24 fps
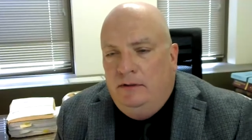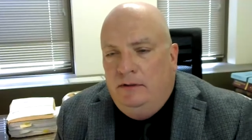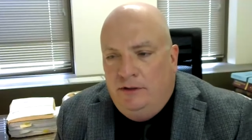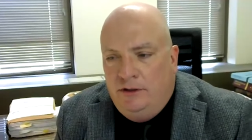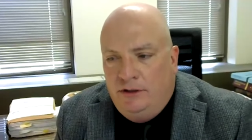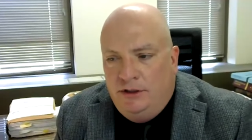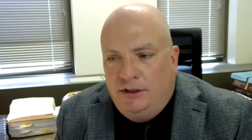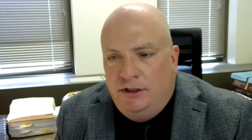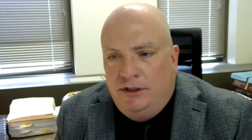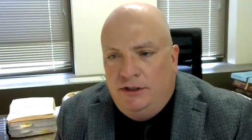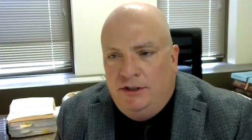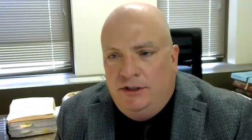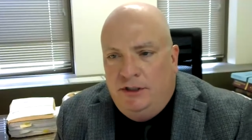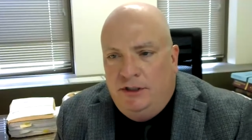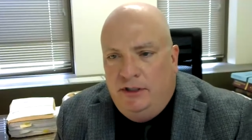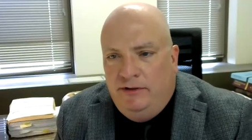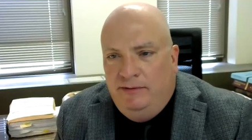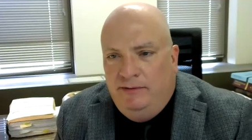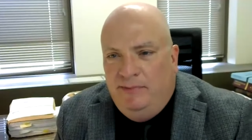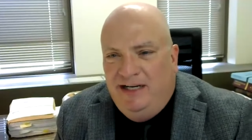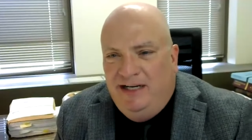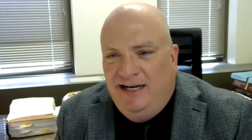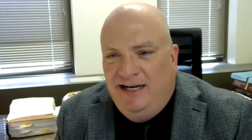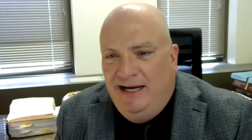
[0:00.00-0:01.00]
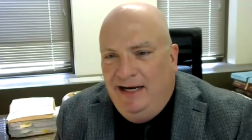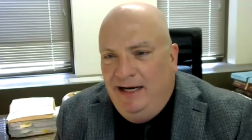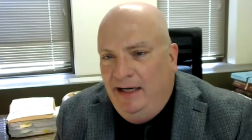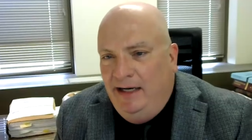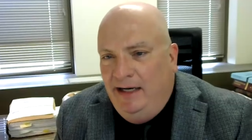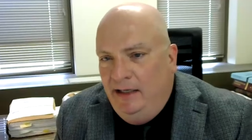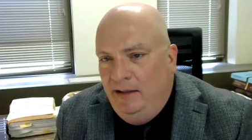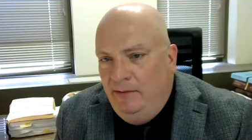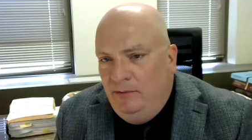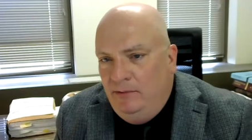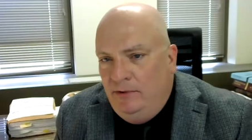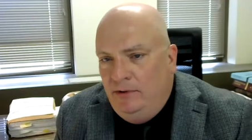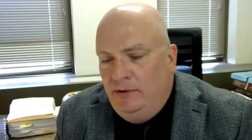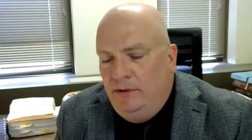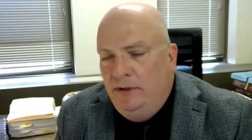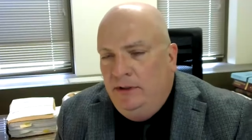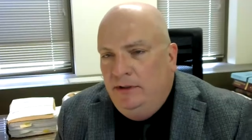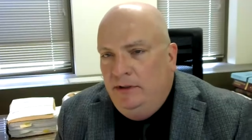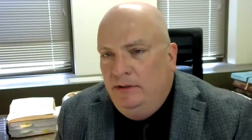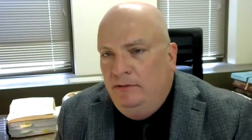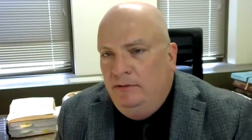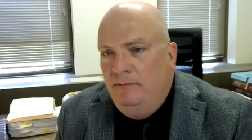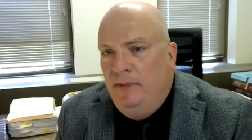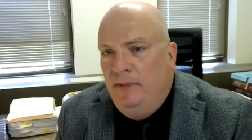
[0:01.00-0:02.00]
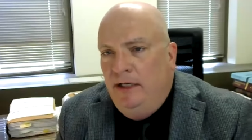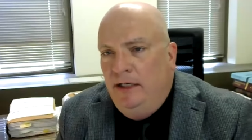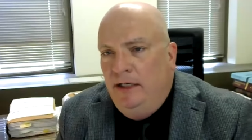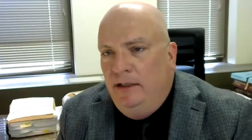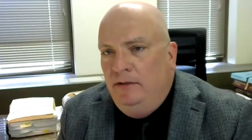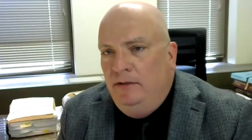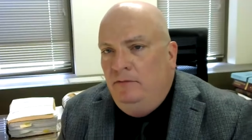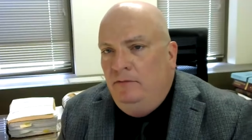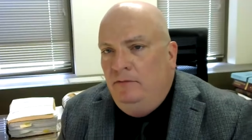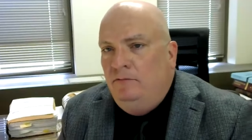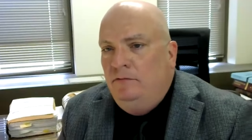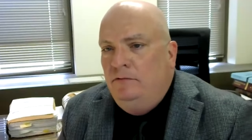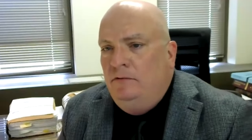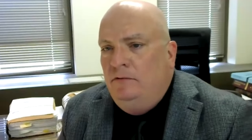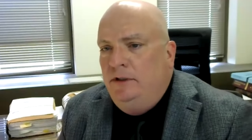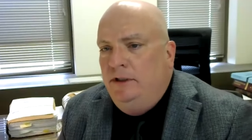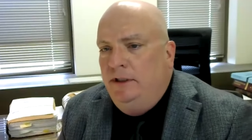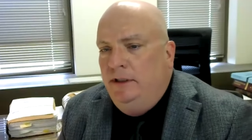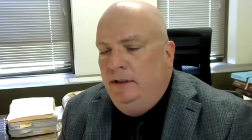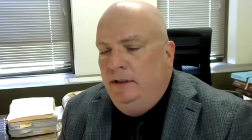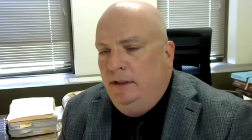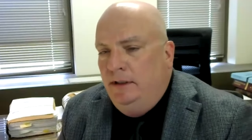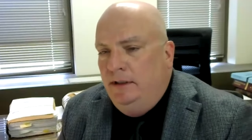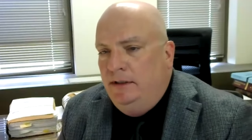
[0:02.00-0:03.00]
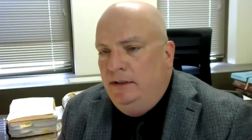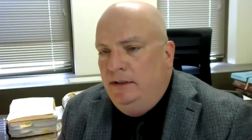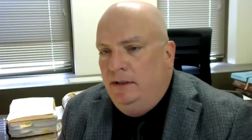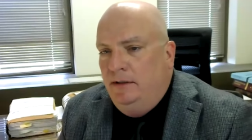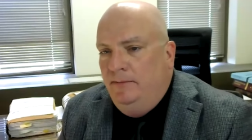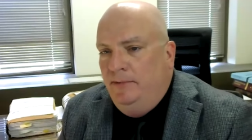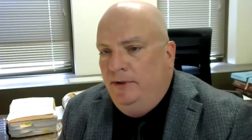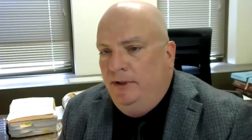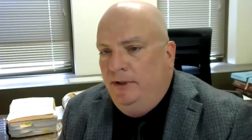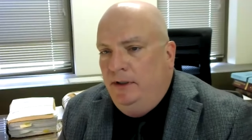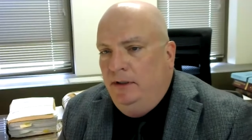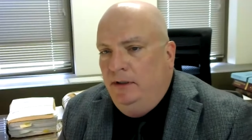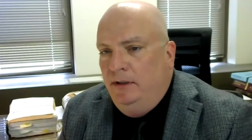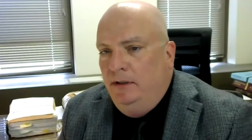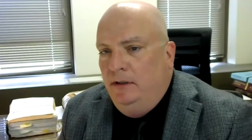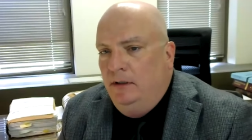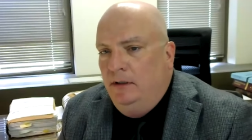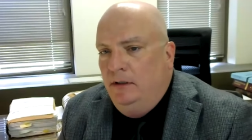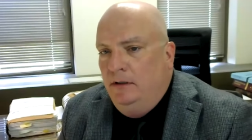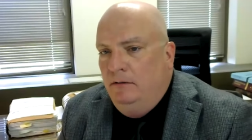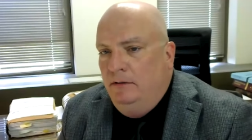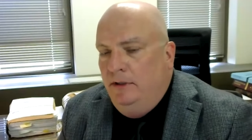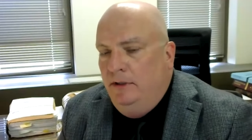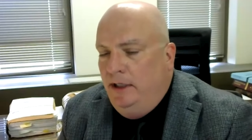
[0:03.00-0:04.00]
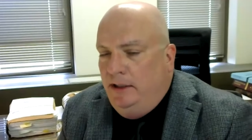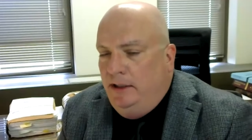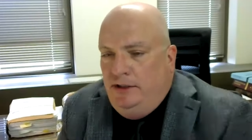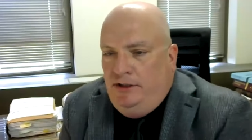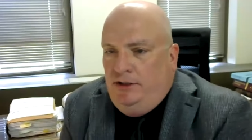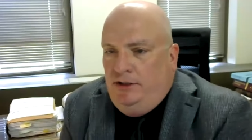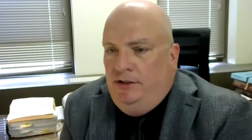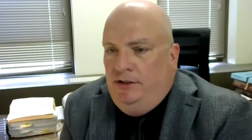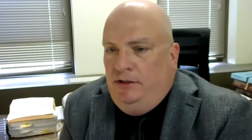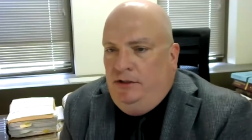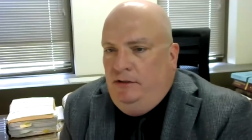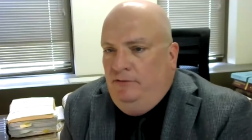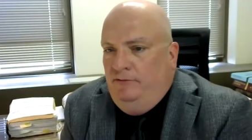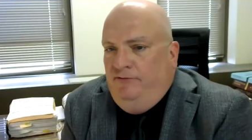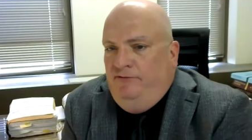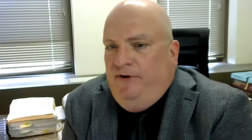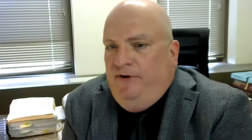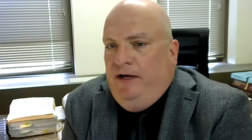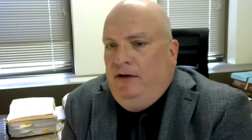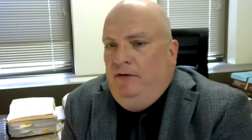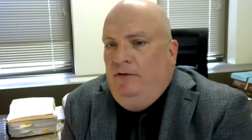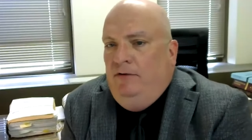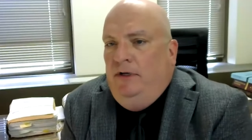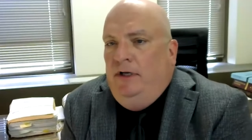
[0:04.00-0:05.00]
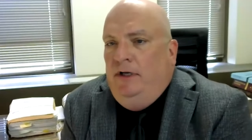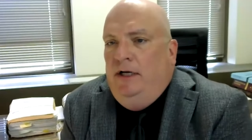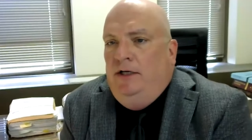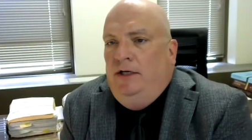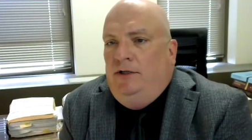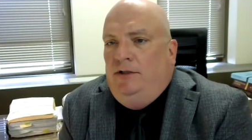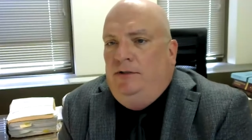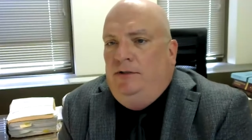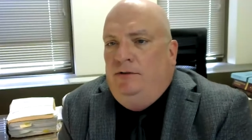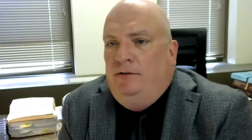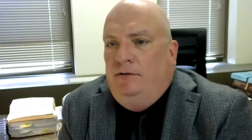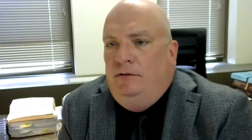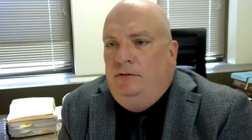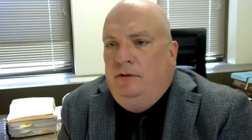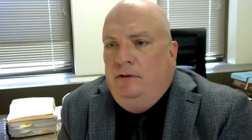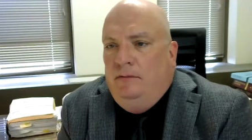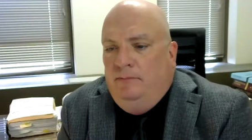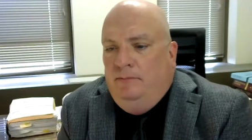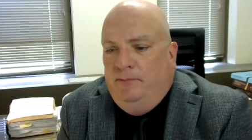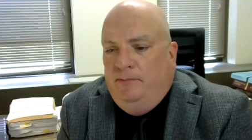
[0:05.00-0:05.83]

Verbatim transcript: judiciary be able to make a ruling on something. That's just the foundational